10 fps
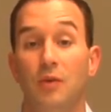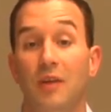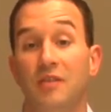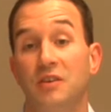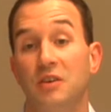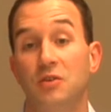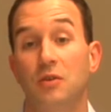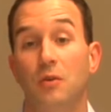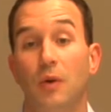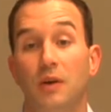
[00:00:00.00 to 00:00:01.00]
If you have
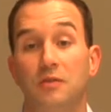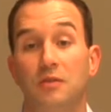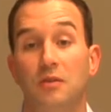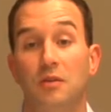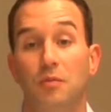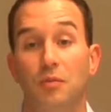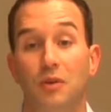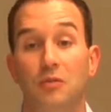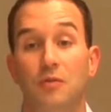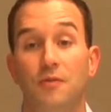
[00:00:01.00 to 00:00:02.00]
additional questions,
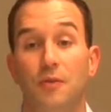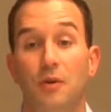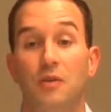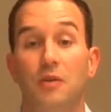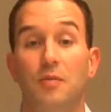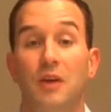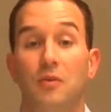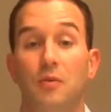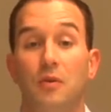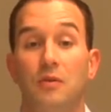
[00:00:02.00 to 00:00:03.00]
please refer to the
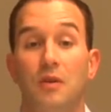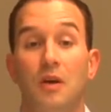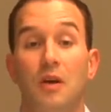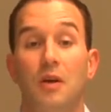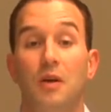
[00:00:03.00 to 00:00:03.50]
manuals,